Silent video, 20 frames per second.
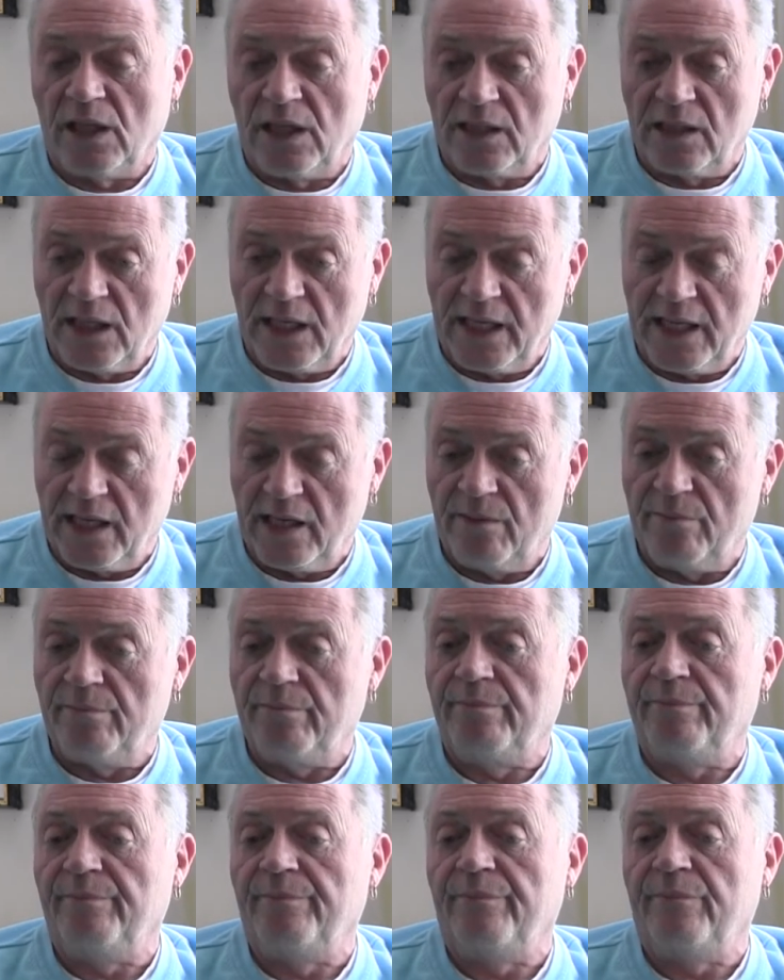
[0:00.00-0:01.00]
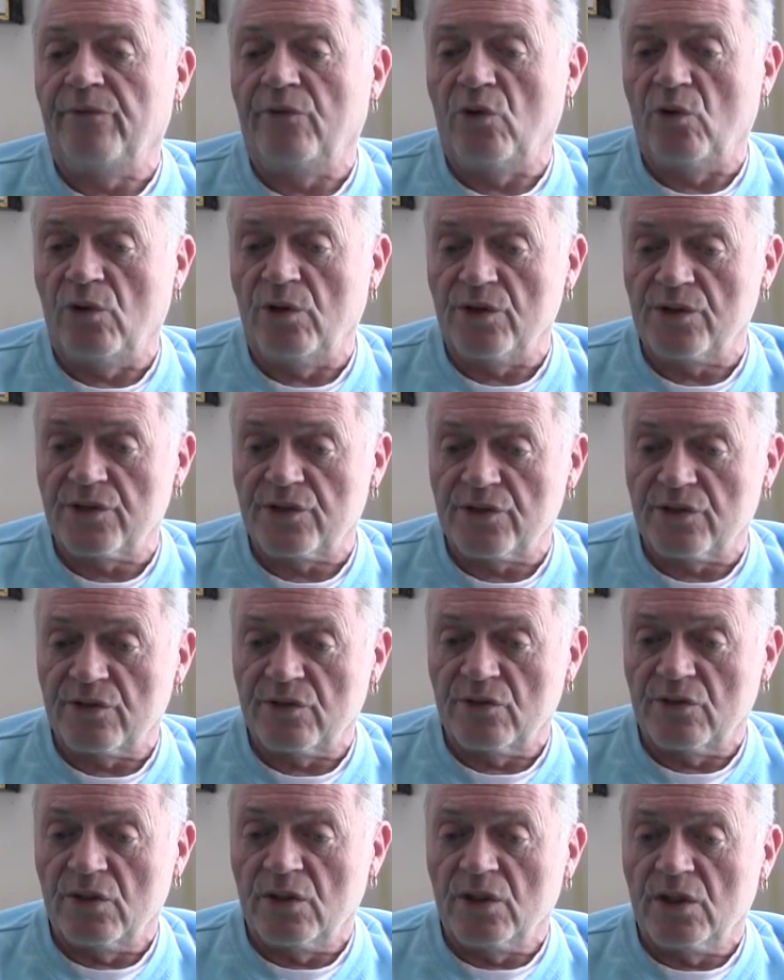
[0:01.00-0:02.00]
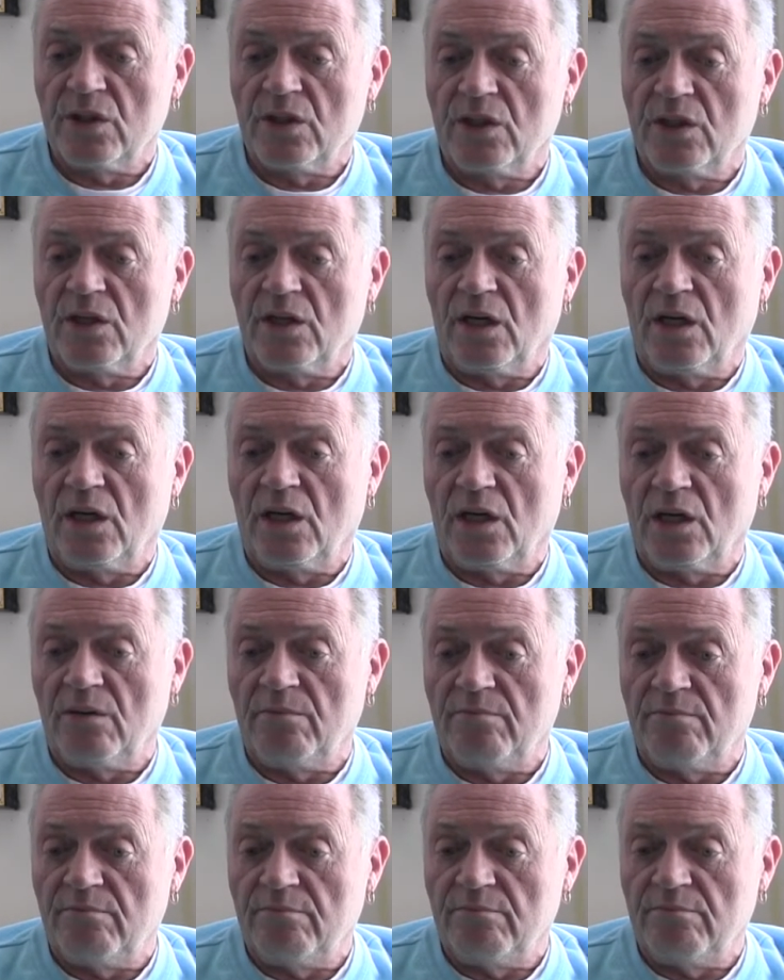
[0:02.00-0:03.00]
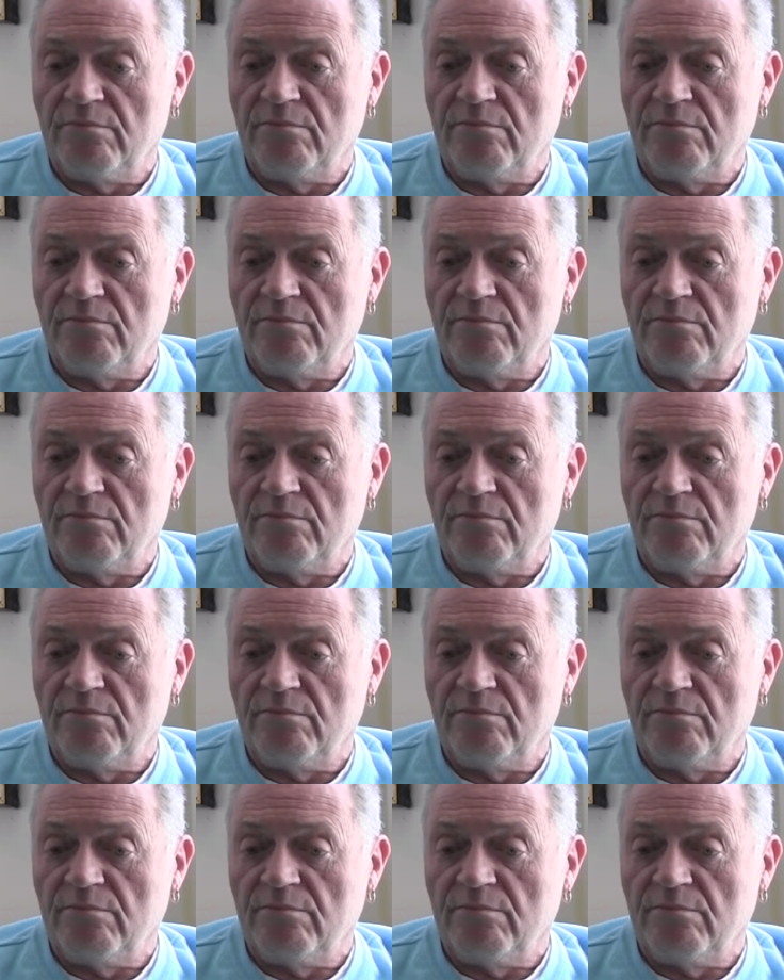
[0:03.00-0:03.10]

Ron Lamb, of course. Um,